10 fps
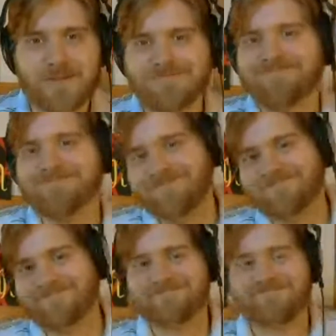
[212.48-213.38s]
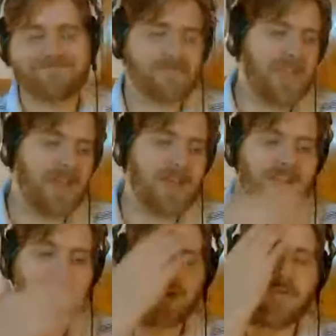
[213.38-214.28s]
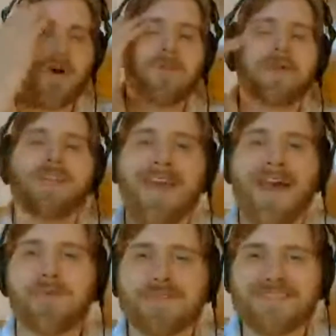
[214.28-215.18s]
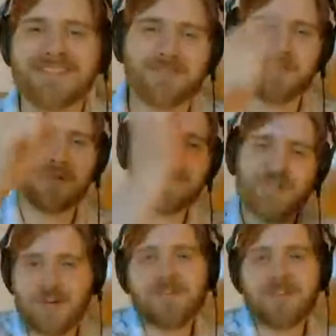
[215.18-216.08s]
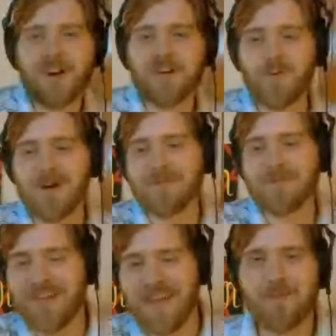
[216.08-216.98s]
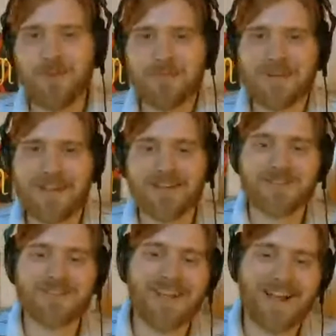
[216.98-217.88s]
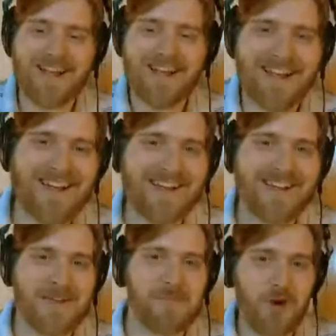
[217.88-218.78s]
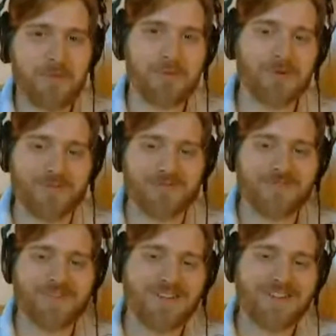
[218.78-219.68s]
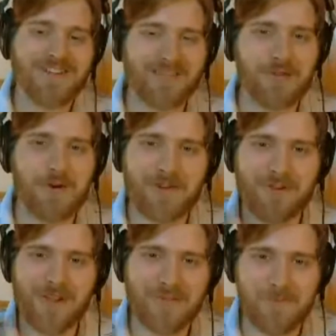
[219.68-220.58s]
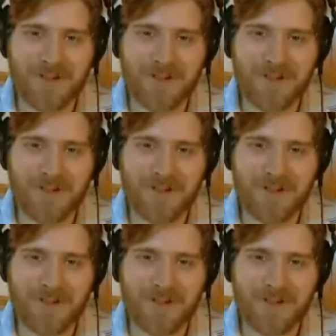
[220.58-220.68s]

that one. Mm. You could have want me on that one, but since you prematurely already want me, you can't want me now. Ha ha! I'm want-proof, even though I don't have the